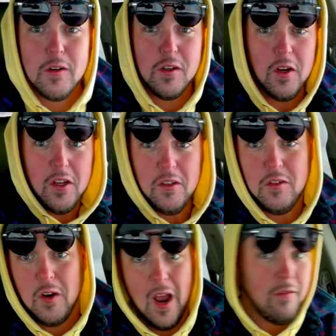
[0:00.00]
on,
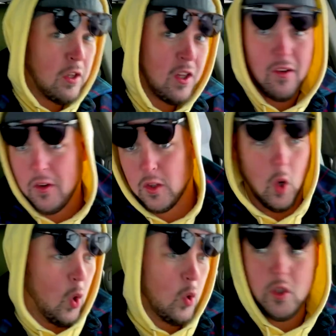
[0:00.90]
driving glove, got the
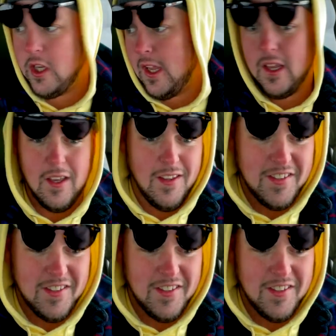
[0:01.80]
OJs.